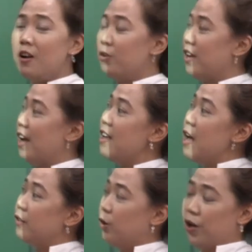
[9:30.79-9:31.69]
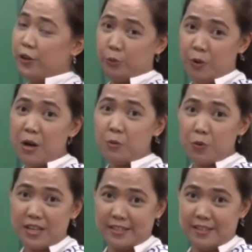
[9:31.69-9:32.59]
Okay, there are three
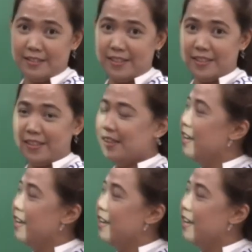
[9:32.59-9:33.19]
reasons.